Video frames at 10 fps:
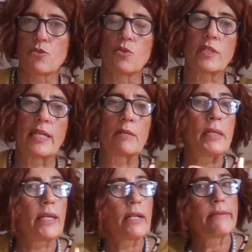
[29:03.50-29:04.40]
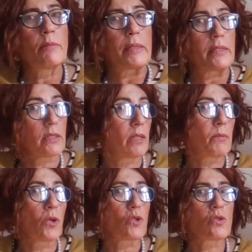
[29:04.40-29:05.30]
so it can be healthy, but it can
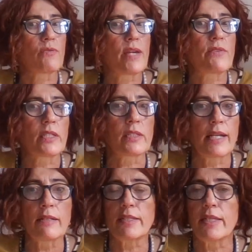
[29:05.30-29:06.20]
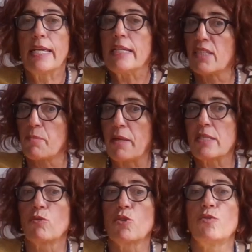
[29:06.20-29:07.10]
be also very unhealthy. Depends
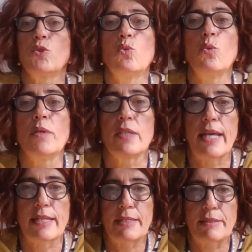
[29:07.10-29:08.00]
what we do with that.